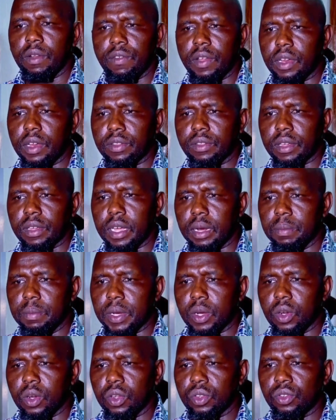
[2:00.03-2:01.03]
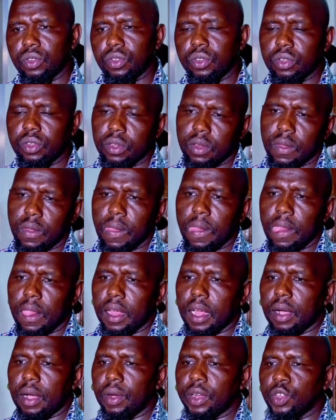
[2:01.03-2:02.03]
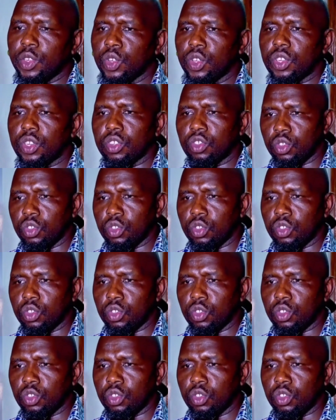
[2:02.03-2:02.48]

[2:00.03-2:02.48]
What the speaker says: very sad because our duty